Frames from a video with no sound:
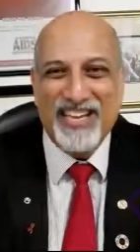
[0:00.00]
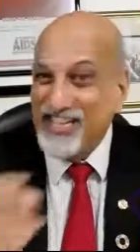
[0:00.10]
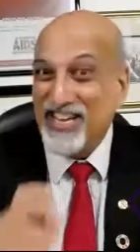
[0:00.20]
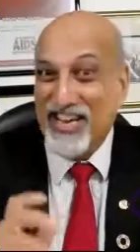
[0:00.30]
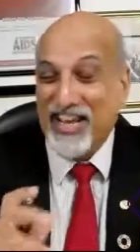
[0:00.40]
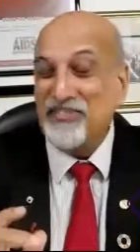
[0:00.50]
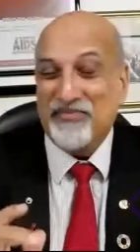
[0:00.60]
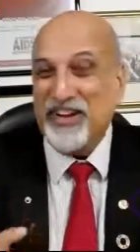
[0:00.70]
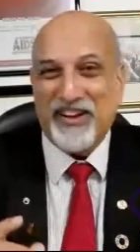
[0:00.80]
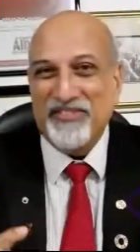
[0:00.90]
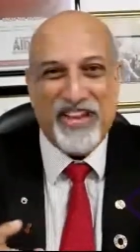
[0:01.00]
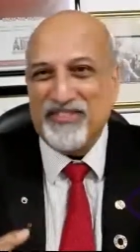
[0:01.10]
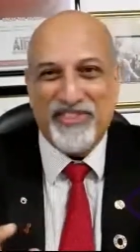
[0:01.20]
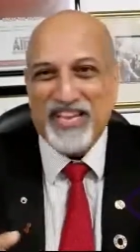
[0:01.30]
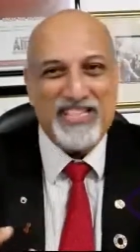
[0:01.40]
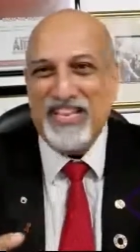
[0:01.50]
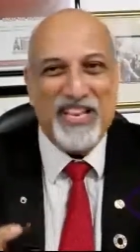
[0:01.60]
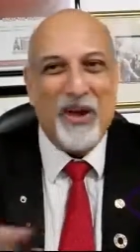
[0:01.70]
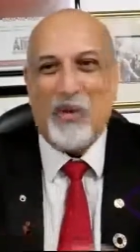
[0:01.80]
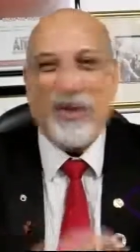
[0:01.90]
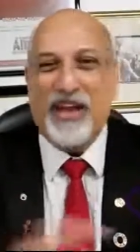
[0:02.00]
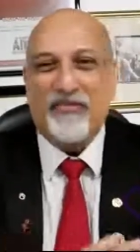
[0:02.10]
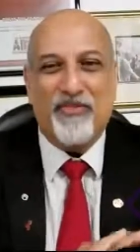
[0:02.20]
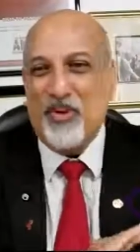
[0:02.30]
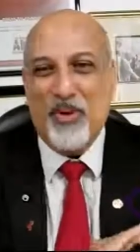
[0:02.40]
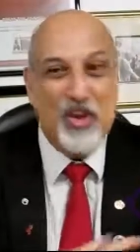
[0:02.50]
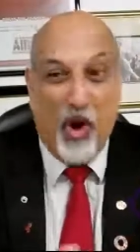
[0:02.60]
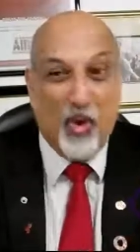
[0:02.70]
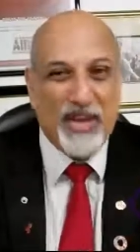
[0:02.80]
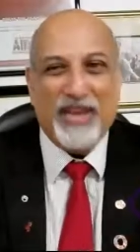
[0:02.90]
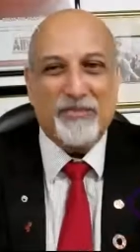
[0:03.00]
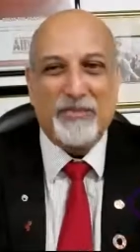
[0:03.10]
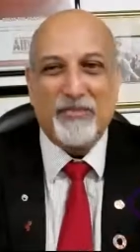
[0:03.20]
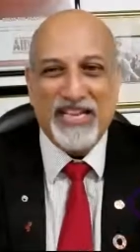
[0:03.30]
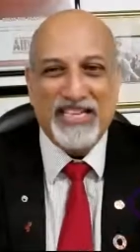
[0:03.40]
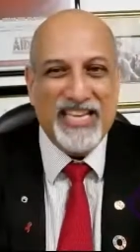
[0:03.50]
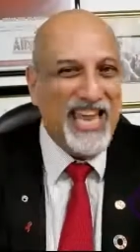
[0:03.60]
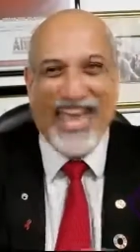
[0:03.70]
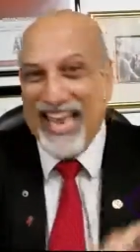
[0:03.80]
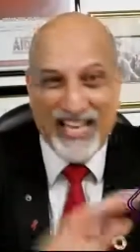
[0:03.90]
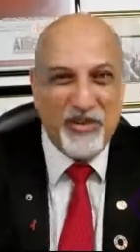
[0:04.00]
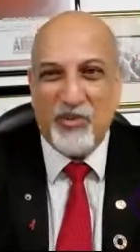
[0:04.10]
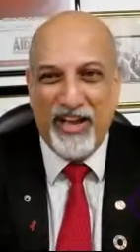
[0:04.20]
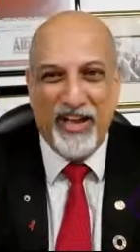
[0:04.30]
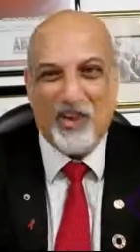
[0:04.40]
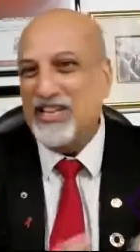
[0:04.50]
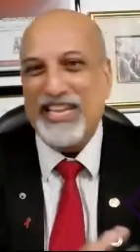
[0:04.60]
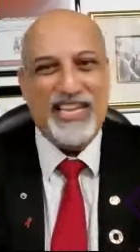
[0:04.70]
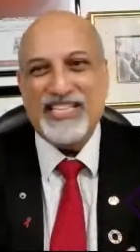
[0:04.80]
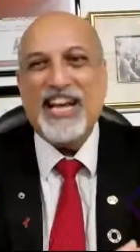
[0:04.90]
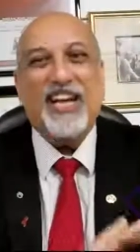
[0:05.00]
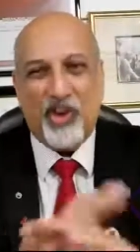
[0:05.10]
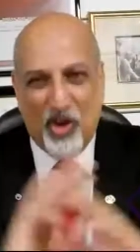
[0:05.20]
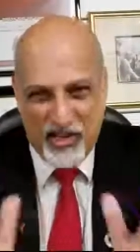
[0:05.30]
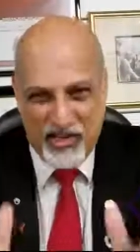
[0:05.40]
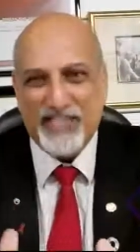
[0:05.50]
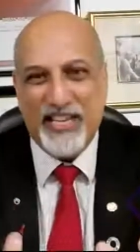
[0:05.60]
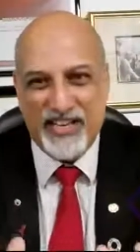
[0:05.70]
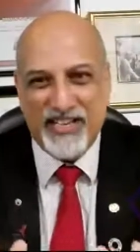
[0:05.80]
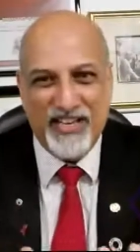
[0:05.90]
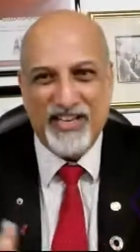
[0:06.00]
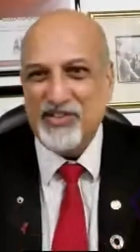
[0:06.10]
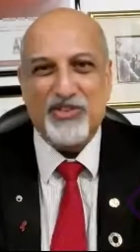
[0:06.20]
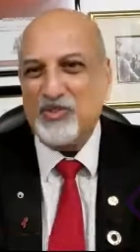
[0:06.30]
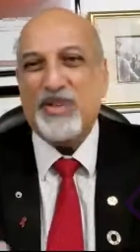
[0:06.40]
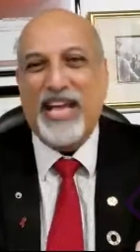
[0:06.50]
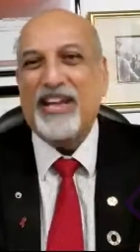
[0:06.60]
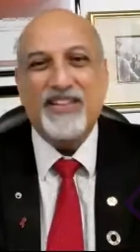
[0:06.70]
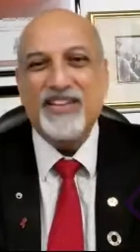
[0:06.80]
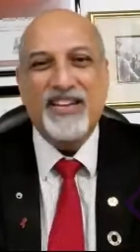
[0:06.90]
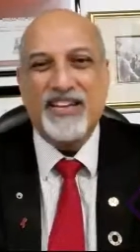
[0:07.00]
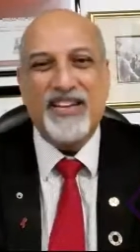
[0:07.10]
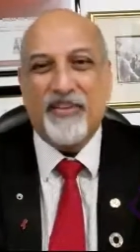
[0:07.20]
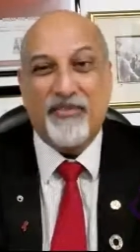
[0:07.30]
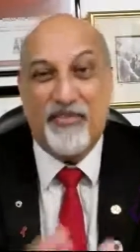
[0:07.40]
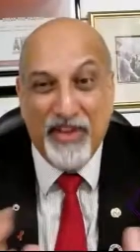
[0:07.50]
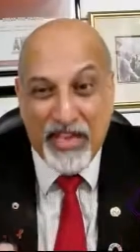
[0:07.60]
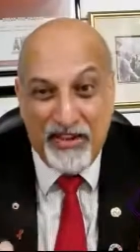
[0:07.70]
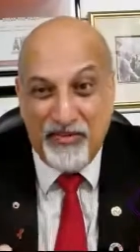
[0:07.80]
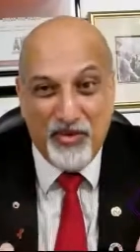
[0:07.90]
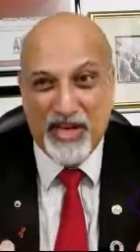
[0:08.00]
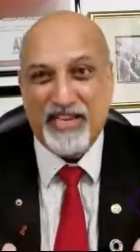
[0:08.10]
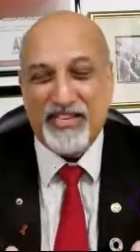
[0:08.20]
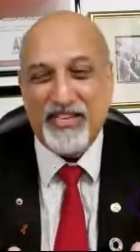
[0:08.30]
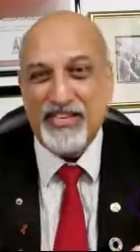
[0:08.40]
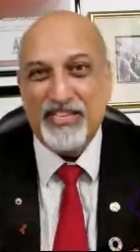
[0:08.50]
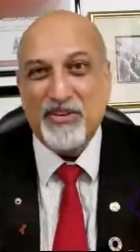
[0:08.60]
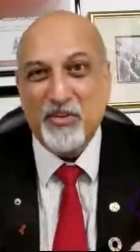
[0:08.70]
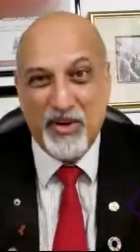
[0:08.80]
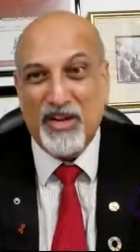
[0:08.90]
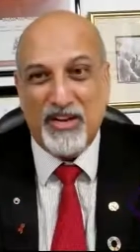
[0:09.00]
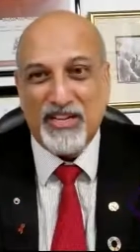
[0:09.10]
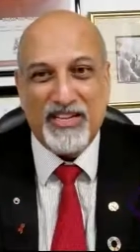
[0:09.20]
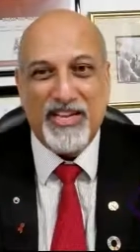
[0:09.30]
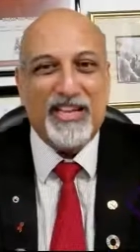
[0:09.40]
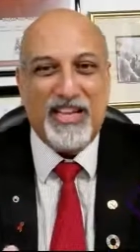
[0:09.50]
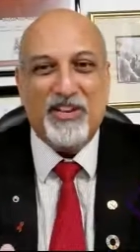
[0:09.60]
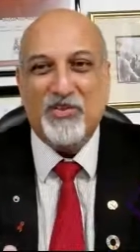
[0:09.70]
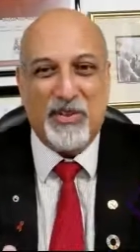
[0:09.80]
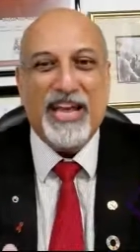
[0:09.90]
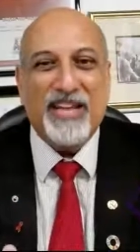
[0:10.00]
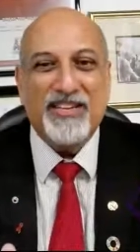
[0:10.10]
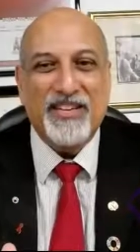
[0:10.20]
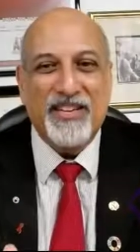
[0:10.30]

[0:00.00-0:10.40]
That's a live viral vector vaccine. We have no capability anywhere on the entire continent to do that. There are very few countries in the world that can do that.